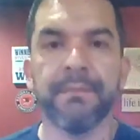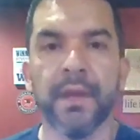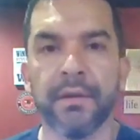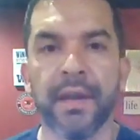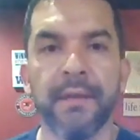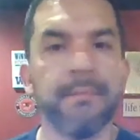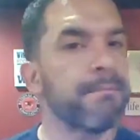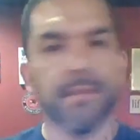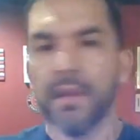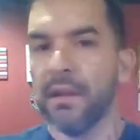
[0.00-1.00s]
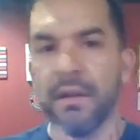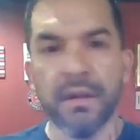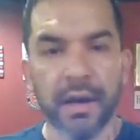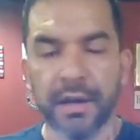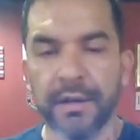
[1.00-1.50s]
Okay?
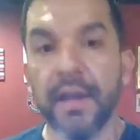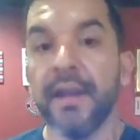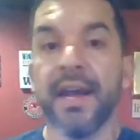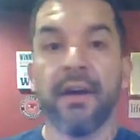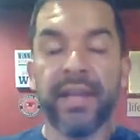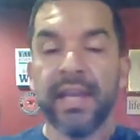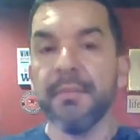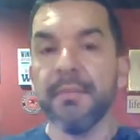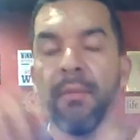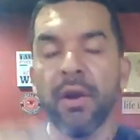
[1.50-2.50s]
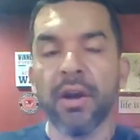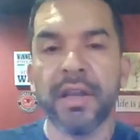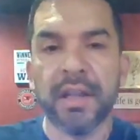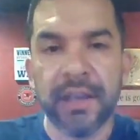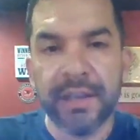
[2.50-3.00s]
None. Now, email
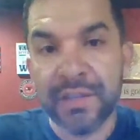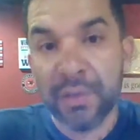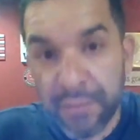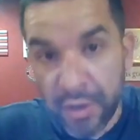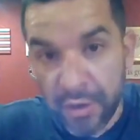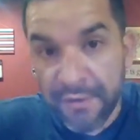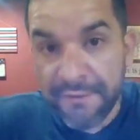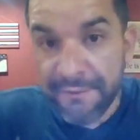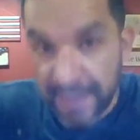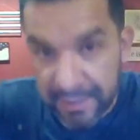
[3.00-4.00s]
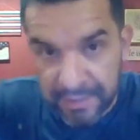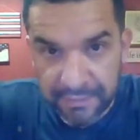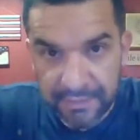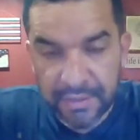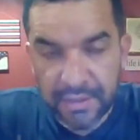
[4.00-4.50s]
marketing is still very effective.
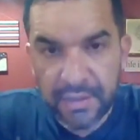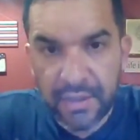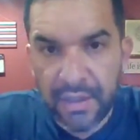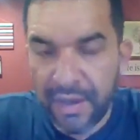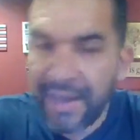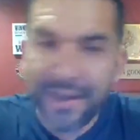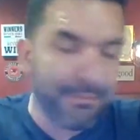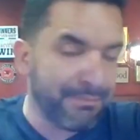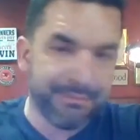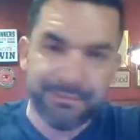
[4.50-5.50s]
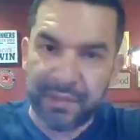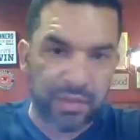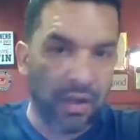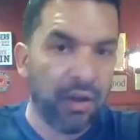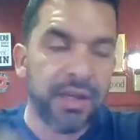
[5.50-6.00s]
I
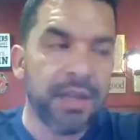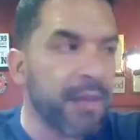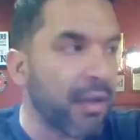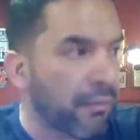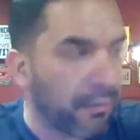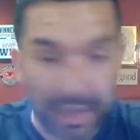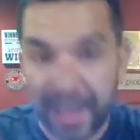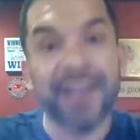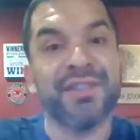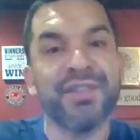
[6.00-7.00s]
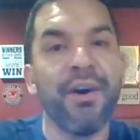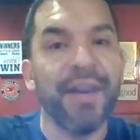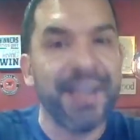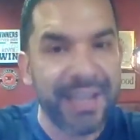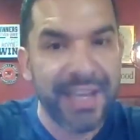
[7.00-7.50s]
saw an email.
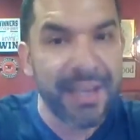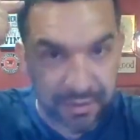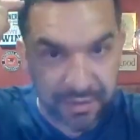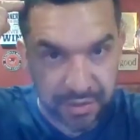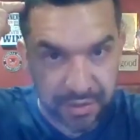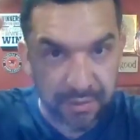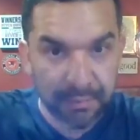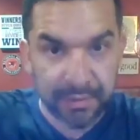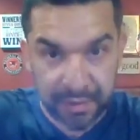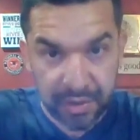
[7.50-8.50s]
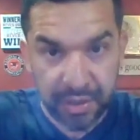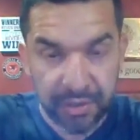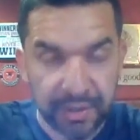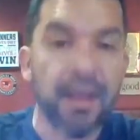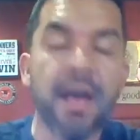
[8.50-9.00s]
Did you hear
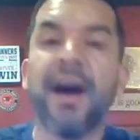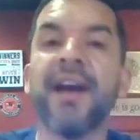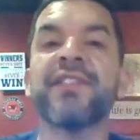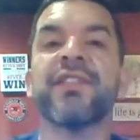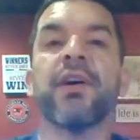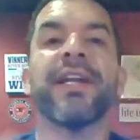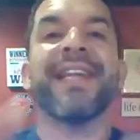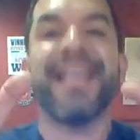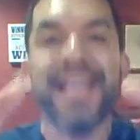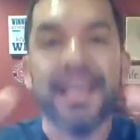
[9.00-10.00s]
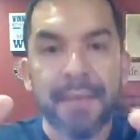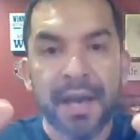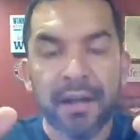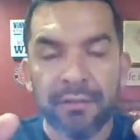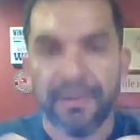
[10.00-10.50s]
that? I saw an
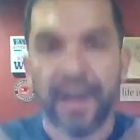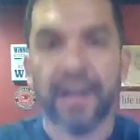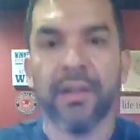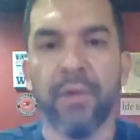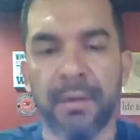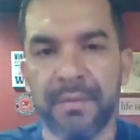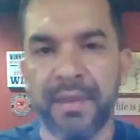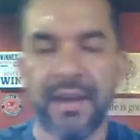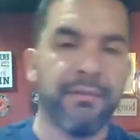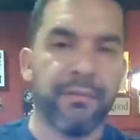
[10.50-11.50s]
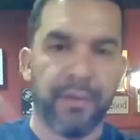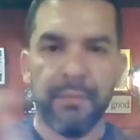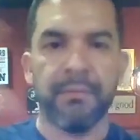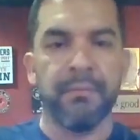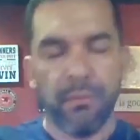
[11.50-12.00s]
email follow-up that
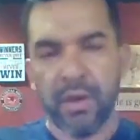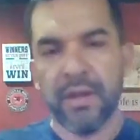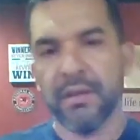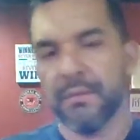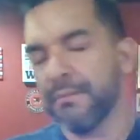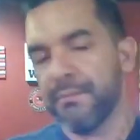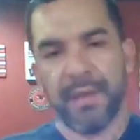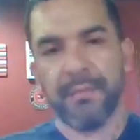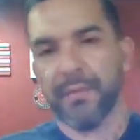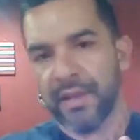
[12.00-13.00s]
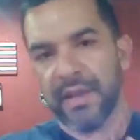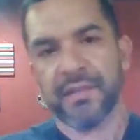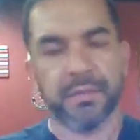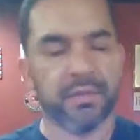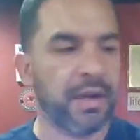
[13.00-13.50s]
from one of the people that I
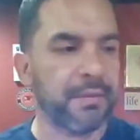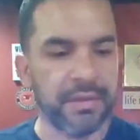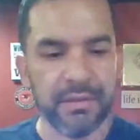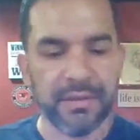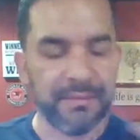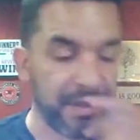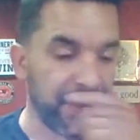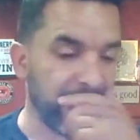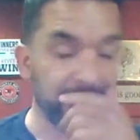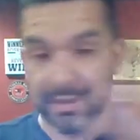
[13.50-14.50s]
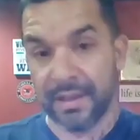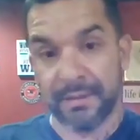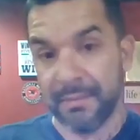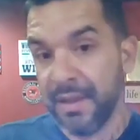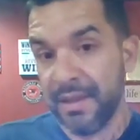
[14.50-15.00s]
subscribe to. It's
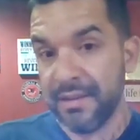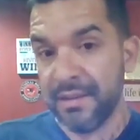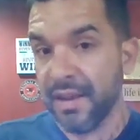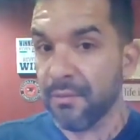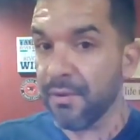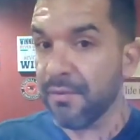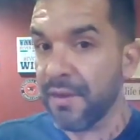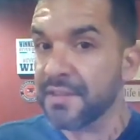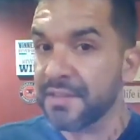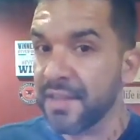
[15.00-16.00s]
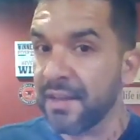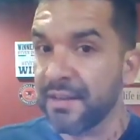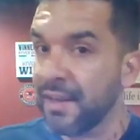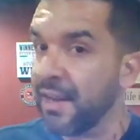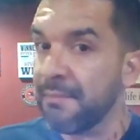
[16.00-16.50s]
like, man, you got to rephrase that.
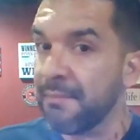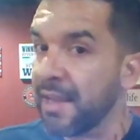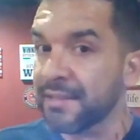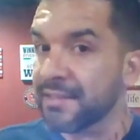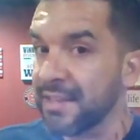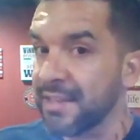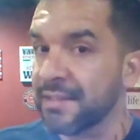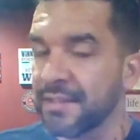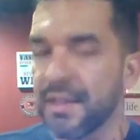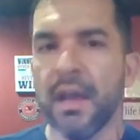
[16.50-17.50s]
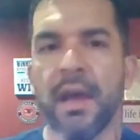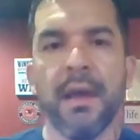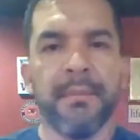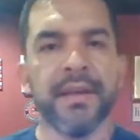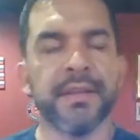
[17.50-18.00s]
It ain't making sense.
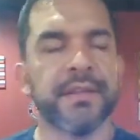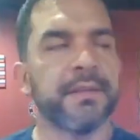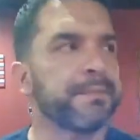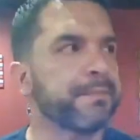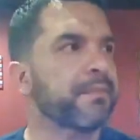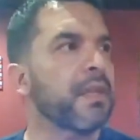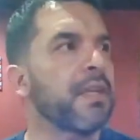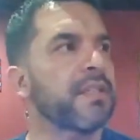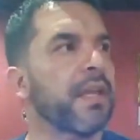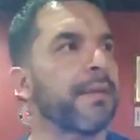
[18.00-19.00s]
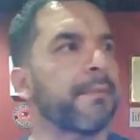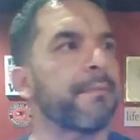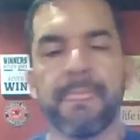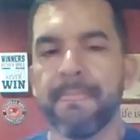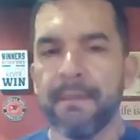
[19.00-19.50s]
Because he's like,
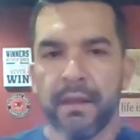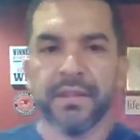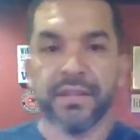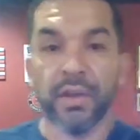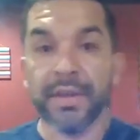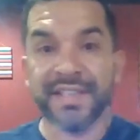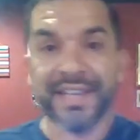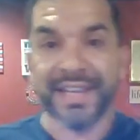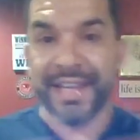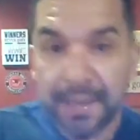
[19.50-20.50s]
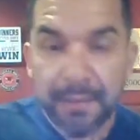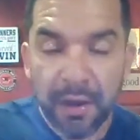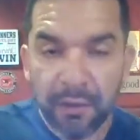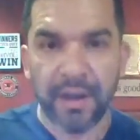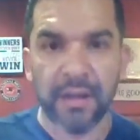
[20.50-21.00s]
so it's an
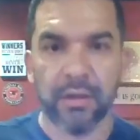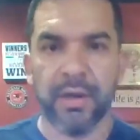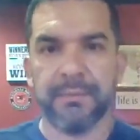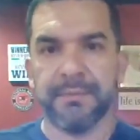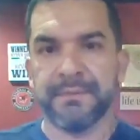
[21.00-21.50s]
email follow-up.